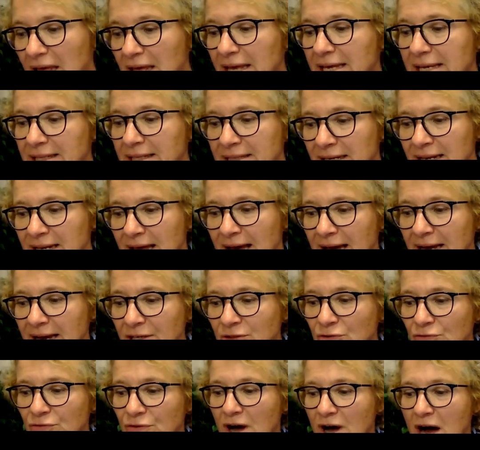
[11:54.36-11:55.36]
In the light
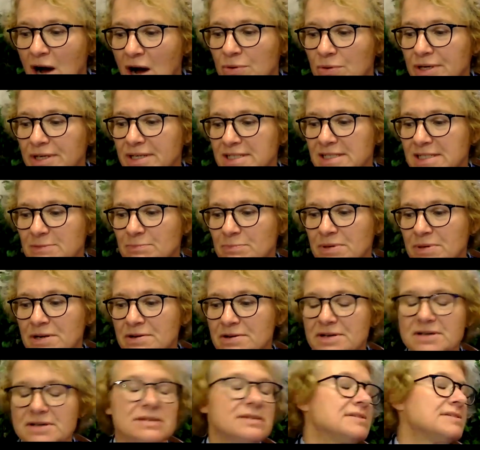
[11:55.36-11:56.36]
of our
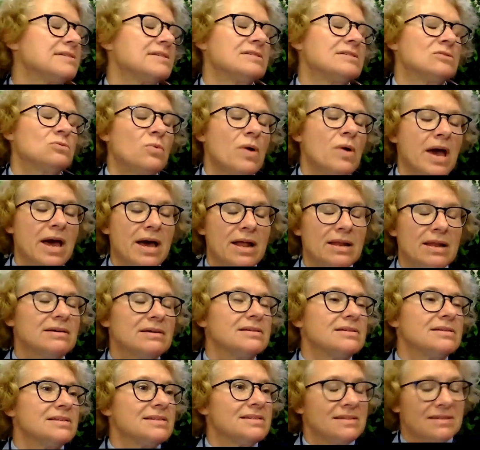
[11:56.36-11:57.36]
experience, as well
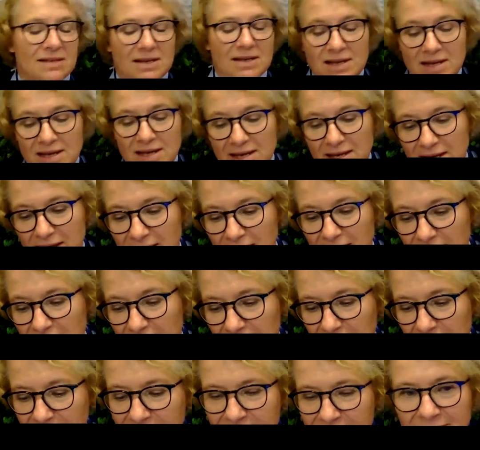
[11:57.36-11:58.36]
as
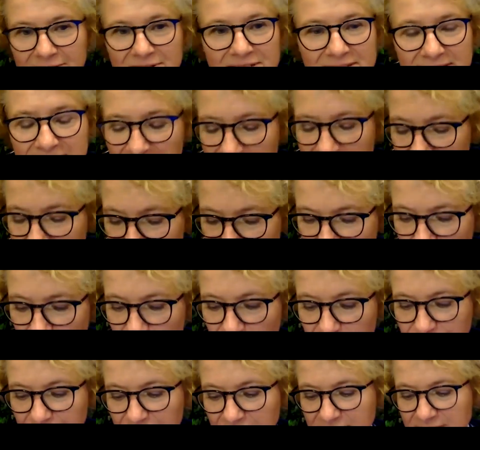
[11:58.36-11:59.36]
the results
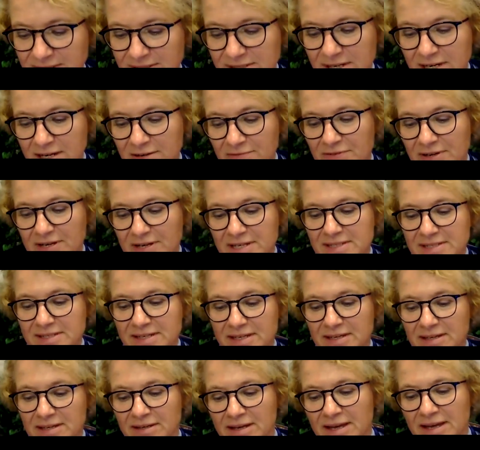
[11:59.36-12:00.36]
of the surveys
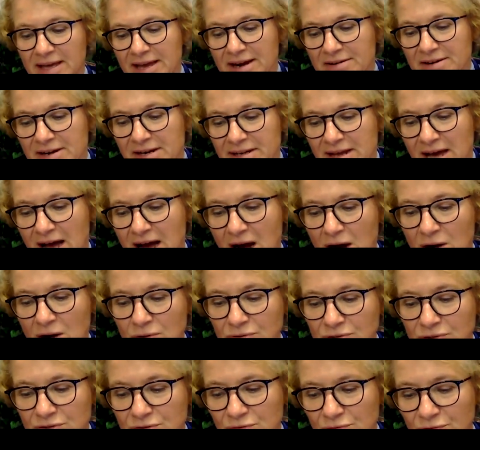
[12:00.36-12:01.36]
carried
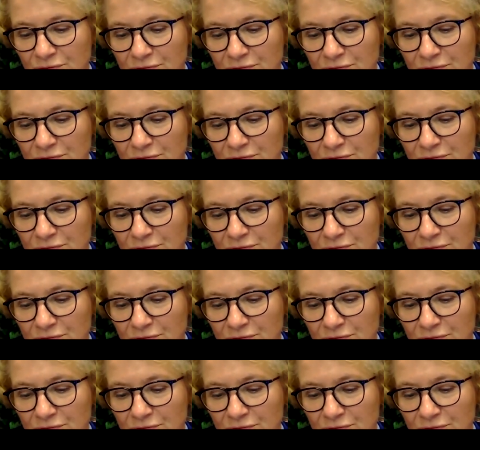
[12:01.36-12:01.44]
out so